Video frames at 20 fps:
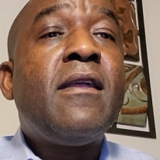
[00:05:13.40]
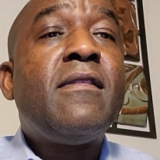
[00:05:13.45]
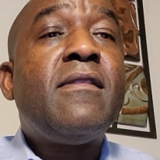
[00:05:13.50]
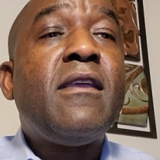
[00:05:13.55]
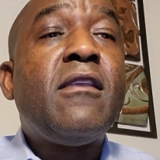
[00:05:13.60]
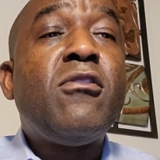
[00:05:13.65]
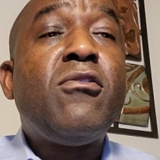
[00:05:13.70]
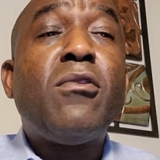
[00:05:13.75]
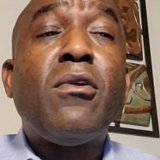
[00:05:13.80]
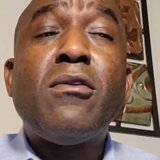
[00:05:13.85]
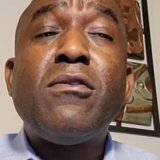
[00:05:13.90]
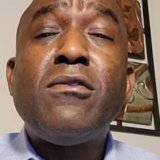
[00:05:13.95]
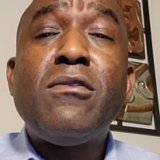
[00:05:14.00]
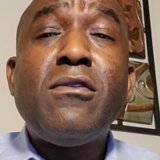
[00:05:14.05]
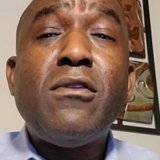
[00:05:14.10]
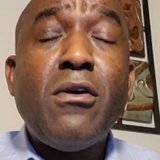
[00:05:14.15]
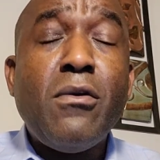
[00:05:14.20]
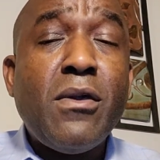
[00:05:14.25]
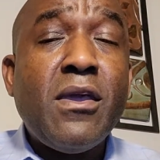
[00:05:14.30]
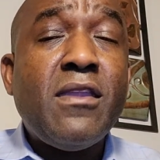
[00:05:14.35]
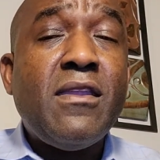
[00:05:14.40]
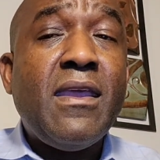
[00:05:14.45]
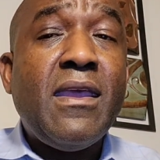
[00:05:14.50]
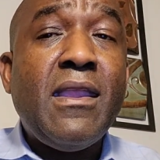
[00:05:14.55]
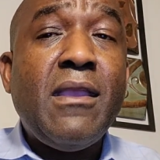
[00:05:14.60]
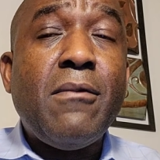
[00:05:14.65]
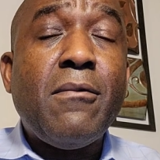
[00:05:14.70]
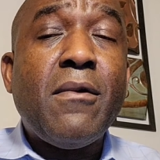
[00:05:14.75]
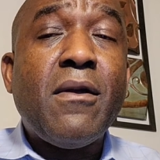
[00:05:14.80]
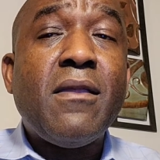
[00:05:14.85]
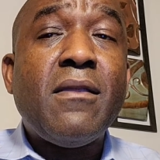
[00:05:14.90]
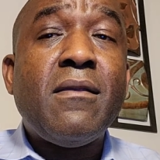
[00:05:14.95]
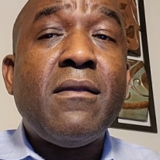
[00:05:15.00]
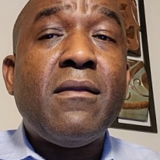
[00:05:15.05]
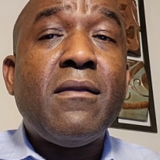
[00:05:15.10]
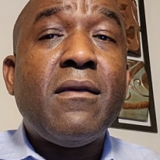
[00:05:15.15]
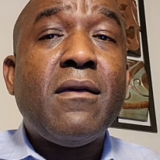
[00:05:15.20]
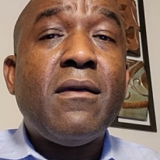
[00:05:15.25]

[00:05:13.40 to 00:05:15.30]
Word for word: then you are no good to anyone,